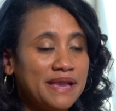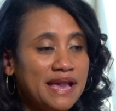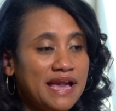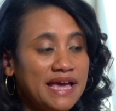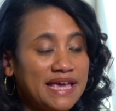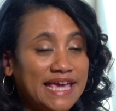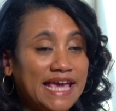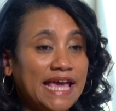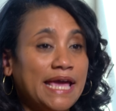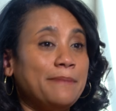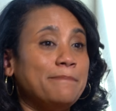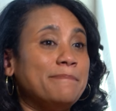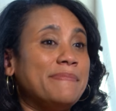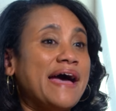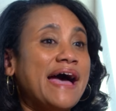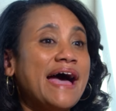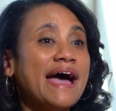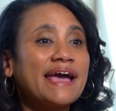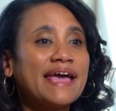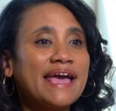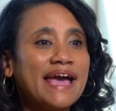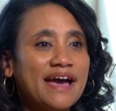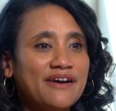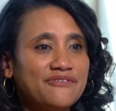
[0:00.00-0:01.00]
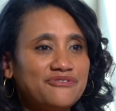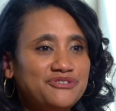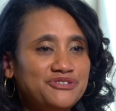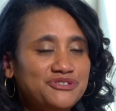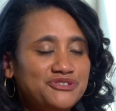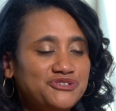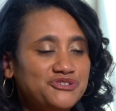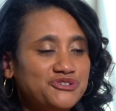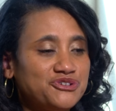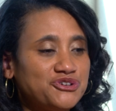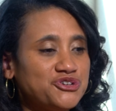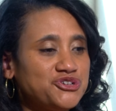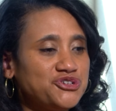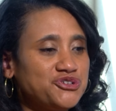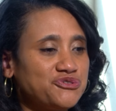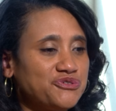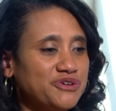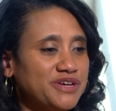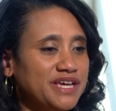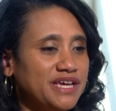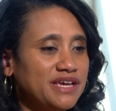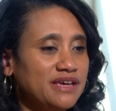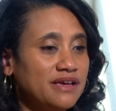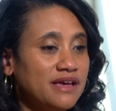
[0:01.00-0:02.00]
I came back after the
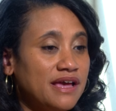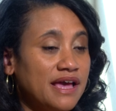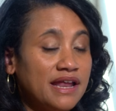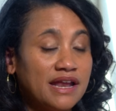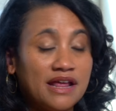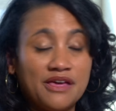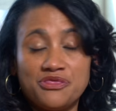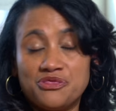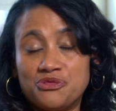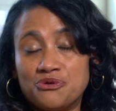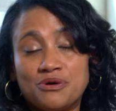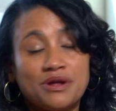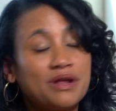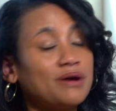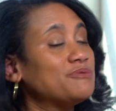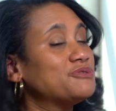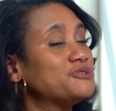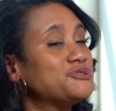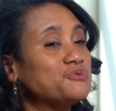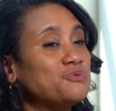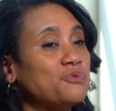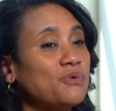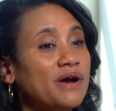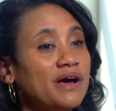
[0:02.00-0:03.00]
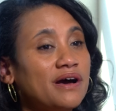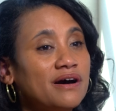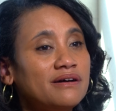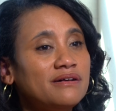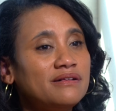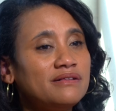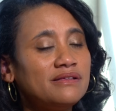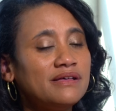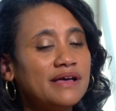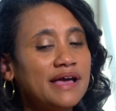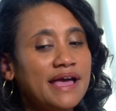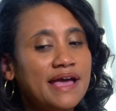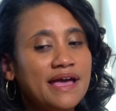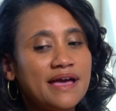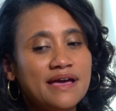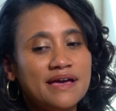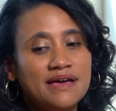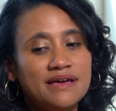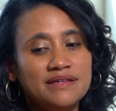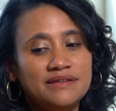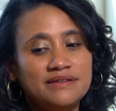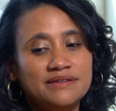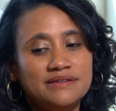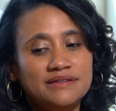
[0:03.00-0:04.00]
surgery and I thought I was well
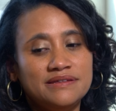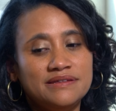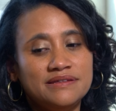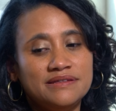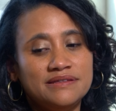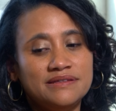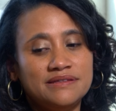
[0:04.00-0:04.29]
and